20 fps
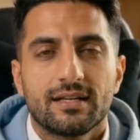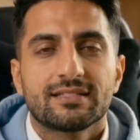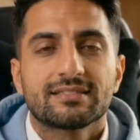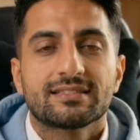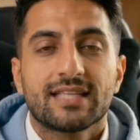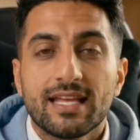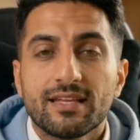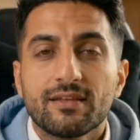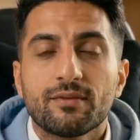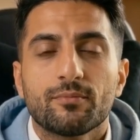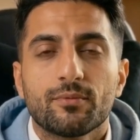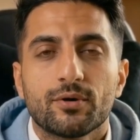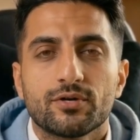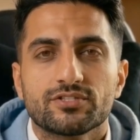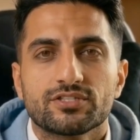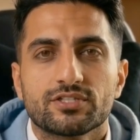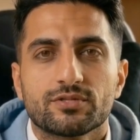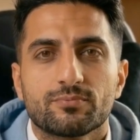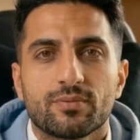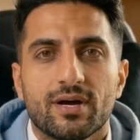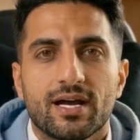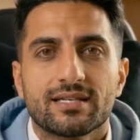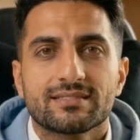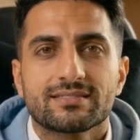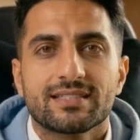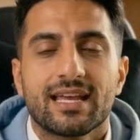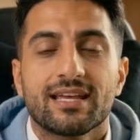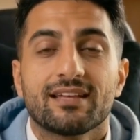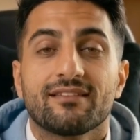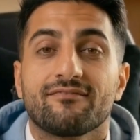Take the purchase
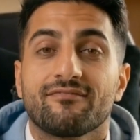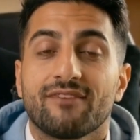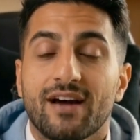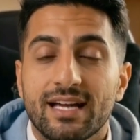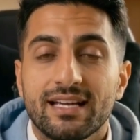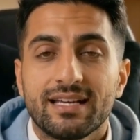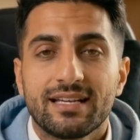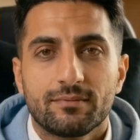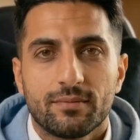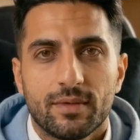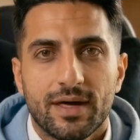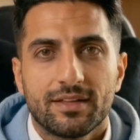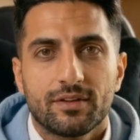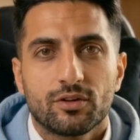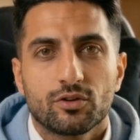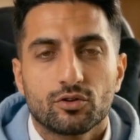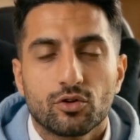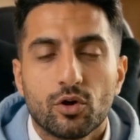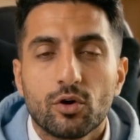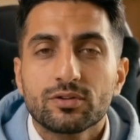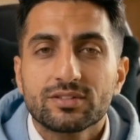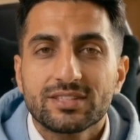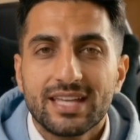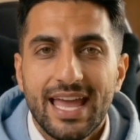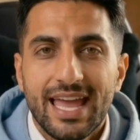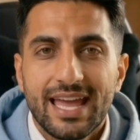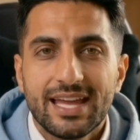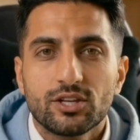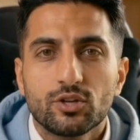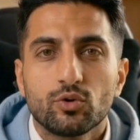price and divide it by the gross
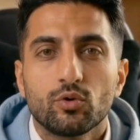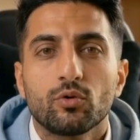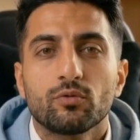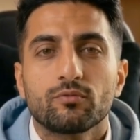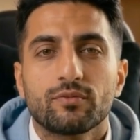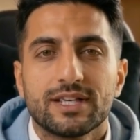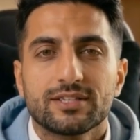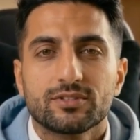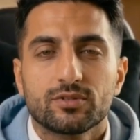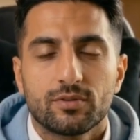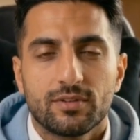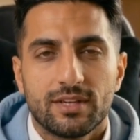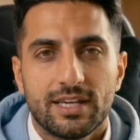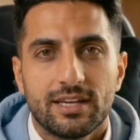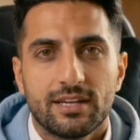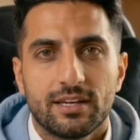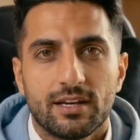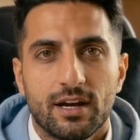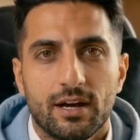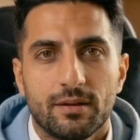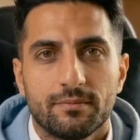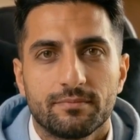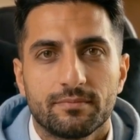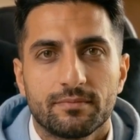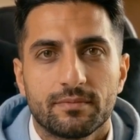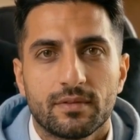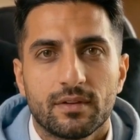annual rental income.